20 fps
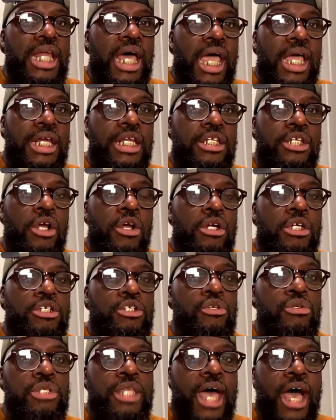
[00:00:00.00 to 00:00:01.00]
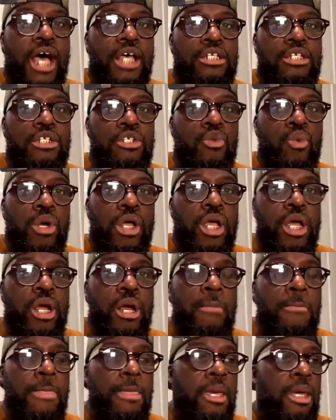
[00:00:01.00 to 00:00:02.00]
90s, early 2000s,
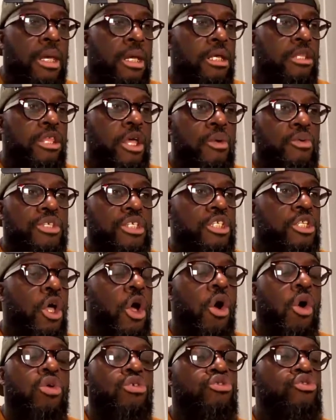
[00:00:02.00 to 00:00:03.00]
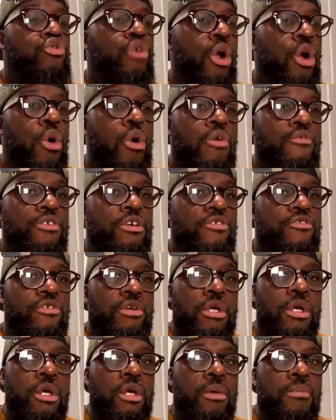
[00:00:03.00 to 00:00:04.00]
where there was this whole drove of
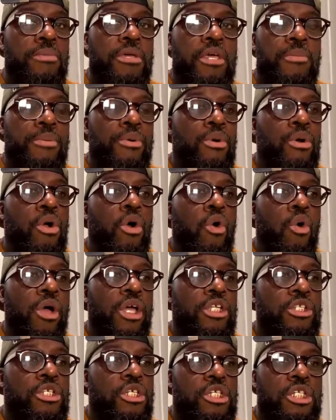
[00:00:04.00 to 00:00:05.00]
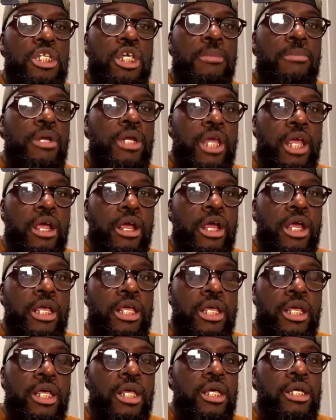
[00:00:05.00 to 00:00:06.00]
people going to seminary
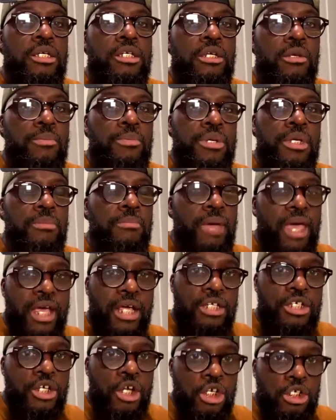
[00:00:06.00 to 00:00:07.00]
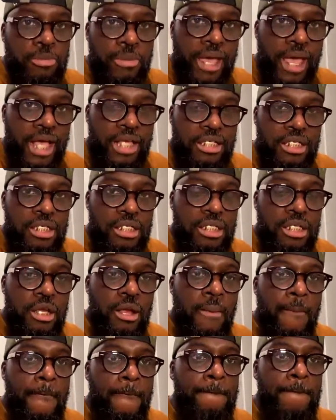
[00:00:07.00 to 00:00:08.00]
to be megachurch pastors.
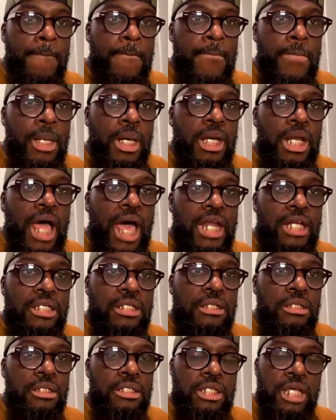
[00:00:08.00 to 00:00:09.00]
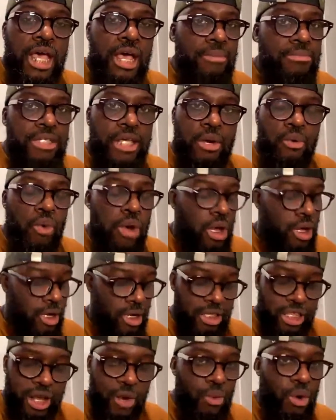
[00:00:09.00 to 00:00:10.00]
A lot of times they
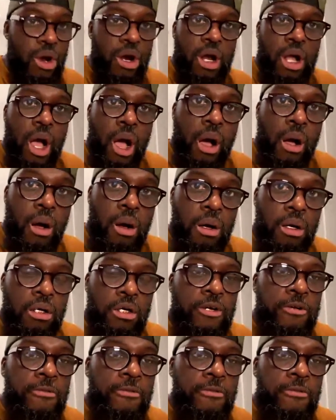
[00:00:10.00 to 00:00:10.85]
weren't called,